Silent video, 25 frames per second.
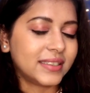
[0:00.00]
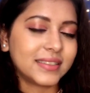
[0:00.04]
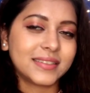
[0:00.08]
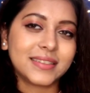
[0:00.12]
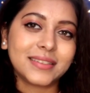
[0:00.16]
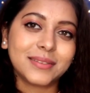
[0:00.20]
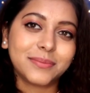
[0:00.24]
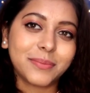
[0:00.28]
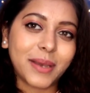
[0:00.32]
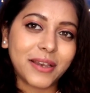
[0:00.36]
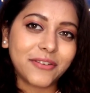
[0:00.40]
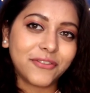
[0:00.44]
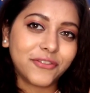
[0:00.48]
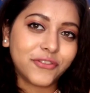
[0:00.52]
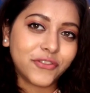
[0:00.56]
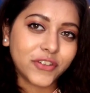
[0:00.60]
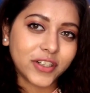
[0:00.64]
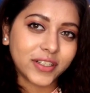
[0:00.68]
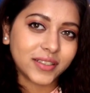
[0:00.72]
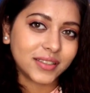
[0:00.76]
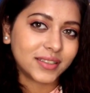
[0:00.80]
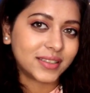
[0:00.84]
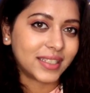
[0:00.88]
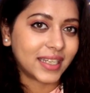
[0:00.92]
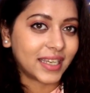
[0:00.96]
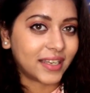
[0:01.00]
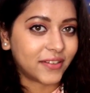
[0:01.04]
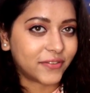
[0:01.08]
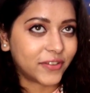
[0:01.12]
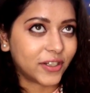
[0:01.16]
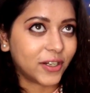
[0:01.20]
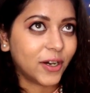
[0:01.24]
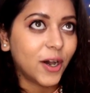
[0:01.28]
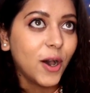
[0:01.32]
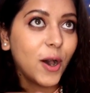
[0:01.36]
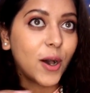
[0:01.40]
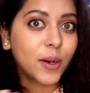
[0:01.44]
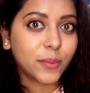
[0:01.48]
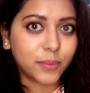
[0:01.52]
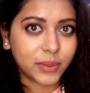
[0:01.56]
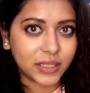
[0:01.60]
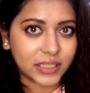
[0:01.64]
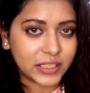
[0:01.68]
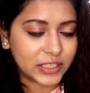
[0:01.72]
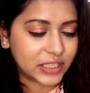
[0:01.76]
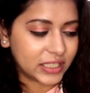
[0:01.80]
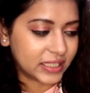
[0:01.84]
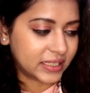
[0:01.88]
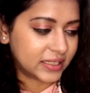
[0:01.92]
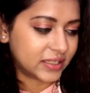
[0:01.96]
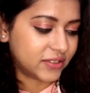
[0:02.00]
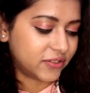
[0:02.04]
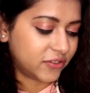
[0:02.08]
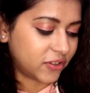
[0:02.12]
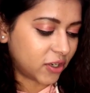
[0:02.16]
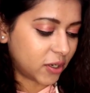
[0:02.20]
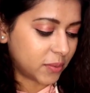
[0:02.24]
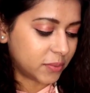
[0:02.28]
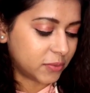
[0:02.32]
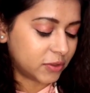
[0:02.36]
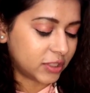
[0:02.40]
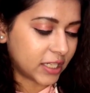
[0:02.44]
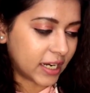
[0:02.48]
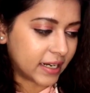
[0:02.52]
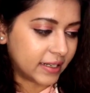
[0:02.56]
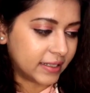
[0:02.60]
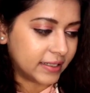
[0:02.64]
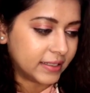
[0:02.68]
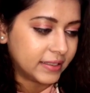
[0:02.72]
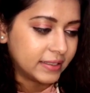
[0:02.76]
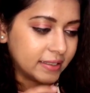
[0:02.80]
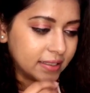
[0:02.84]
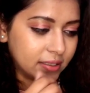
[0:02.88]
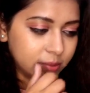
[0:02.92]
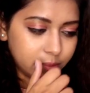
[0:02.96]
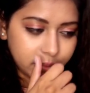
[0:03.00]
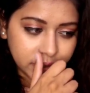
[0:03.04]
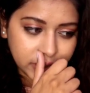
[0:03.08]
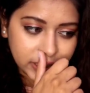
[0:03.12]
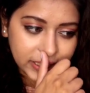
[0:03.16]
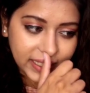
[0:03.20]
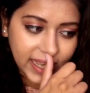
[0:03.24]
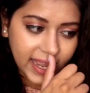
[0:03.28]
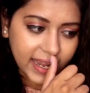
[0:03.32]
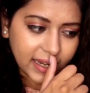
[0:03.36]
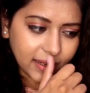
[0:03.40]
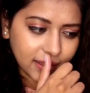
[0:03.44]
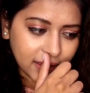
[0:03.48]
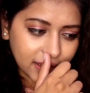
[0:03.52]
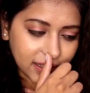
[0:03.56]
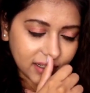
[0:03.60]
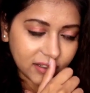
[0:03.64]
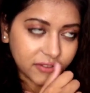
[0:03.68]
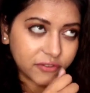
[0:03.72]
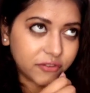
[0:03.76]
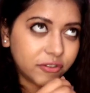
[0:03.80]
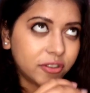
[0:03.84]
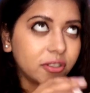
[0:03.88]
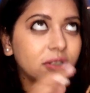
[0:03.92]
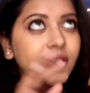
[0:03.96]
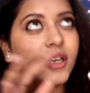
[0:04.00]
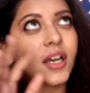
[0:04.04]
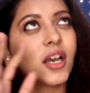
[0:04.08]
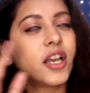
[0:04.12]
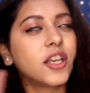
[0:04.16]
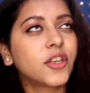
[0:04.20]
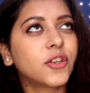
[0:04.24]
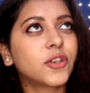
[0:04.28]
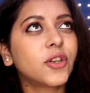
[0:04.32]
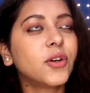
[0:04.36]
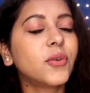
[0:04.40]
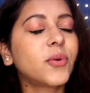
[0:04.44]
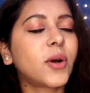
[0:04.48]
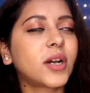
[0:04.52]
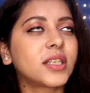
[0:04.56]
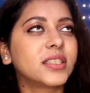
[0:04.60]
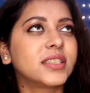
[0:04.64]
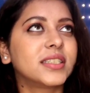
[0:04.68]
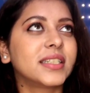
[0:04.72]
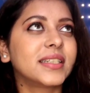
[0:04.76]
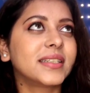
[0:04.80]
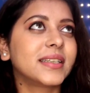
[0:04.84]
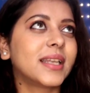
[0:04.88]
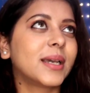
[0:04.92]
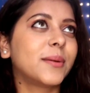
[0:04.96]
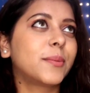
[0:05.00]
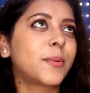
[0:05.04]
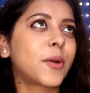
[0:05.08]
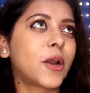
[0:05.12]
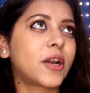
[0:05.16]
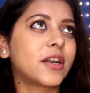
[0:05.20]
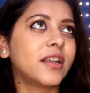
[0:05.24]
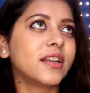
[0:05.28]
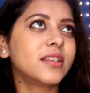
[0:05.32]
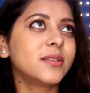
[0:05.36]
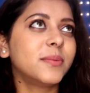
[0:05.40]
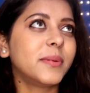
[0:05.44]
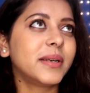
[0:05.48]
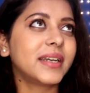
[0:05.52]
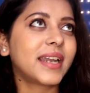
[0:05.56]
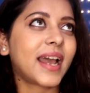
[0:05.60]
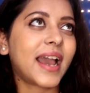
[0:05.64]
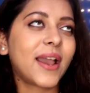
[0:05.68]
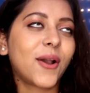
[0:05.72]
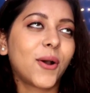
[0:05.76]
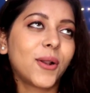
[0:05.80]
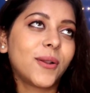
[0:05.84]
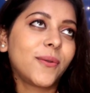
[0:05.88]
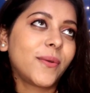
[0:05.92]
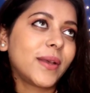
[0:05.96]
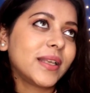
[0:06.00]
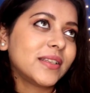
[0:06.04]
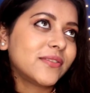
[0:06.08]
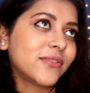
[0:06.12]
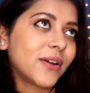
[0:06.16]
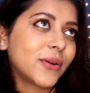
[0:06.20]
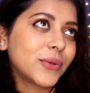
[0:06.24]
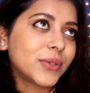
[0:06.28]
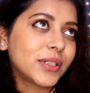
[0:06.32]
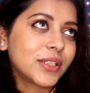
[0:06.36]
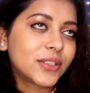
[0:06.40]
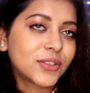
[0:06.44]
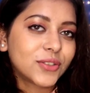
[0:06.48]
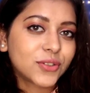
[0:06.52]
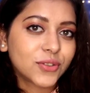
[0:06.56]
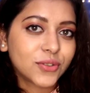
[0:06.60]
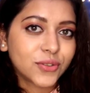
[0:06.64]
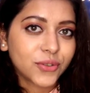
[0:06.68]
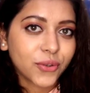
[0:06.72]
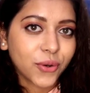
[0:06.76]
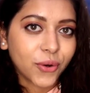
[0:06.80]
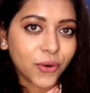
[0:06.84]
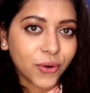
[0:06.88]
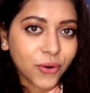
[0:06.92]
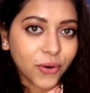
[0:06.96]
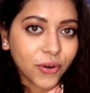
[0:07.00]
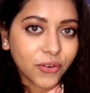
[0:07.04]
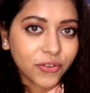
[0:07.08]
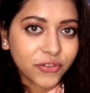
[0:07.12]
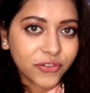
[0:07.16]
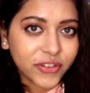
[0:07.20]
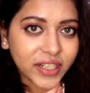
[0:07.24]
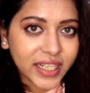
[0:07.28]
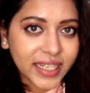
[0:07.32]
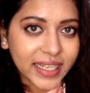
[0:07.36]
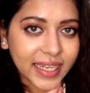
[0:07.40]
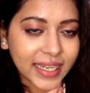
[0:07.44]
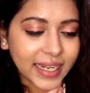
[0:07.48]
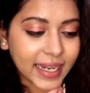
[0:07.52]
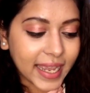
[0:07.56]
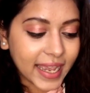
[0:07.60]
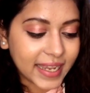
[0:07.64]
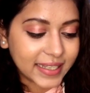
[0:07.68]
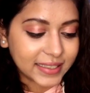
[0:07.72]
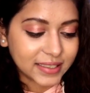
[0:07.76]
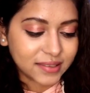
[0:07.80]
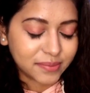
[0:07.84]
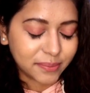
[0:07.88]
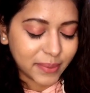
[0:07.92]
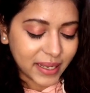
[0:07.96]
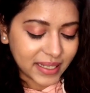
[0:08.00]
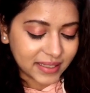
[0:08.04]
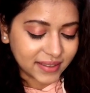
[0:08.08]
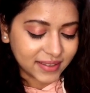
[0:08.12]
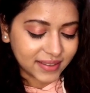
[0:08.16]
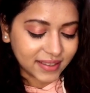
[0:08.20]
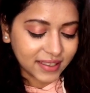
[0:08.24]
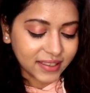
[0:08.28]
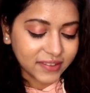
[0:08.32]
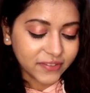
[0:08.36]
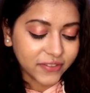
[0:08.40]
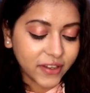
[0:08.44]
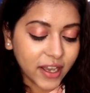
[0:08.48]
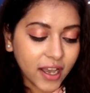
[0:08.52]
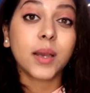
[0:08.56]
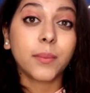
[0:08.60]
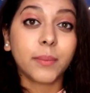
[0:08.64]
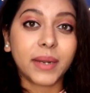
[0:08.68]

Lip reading: This is my first ever purchase from Charlotte Tilbury. I loved, you know, watching their products, but I always found it so freaking expensive.